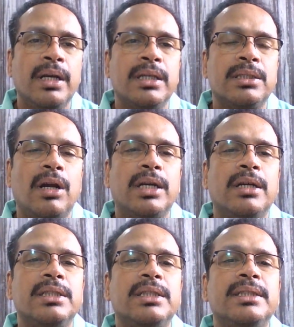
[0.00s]
salt
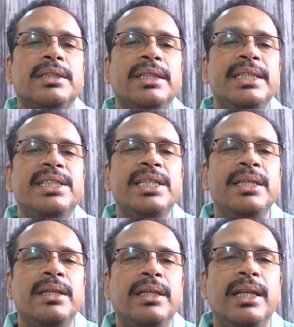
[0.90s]
concentration EC
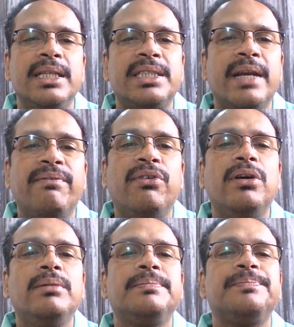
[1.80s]
less than 4.